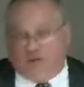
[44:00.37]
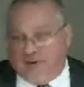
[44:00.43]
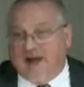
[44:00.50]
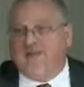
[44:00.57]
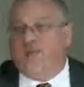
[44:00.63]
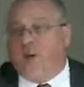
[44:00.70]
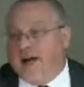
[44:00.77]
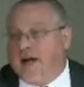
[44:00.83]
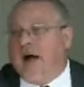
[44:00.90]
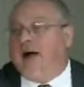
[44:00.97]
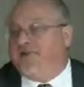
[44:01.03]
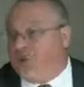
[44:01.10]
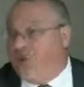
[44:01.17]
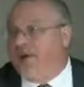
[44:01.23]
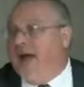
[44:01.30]
Because that's the way
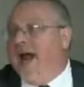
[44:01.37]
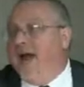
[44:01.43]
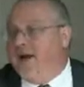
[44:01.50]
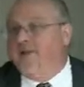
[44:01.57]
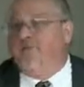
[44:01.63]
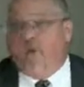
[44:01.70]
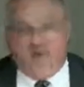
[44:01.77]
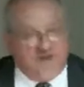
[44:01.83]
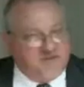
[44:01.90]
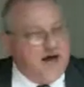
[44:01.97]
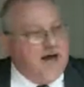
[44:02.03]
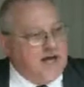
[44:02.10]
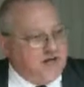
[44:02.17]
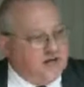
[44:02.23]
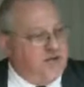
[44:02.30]
God's ordained it for this
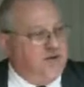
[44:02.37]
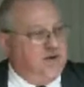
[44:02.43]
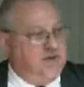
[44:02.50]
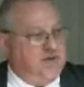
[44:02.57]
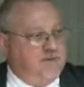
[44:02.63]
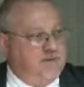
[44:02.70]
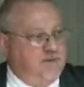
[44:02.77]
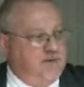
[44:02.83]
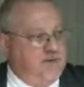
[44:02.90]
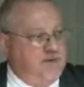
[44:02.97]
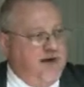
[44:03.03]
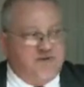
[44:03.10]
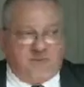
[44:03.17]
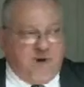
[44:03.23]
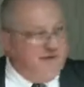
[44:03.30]
age.
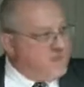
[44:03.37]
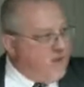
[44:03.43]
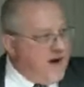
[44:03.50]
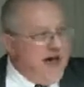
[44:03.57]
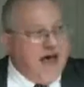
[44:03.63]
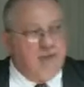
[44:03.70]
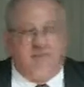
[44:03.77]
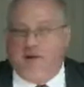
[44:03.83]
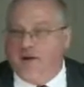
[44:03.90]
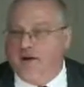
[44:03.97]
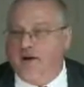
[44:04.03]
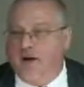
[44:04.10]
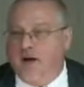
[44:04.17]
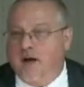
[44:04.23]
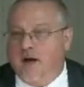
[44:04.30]
That's the way it's going to happen.
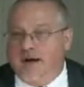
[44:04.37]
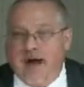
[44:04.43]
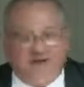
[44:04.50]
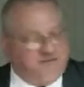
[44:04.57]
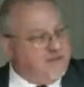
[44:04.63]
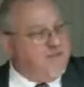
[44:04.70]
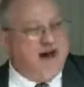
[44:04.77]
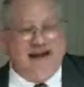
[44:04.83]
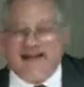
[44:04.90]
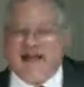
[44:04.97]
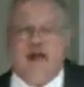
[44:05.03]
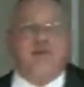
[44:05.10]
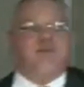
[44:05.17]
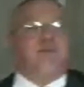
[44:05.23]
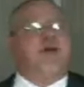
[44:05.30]
Now, somebody
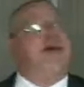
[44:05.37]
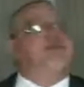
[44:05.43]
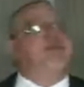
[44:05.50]
comes to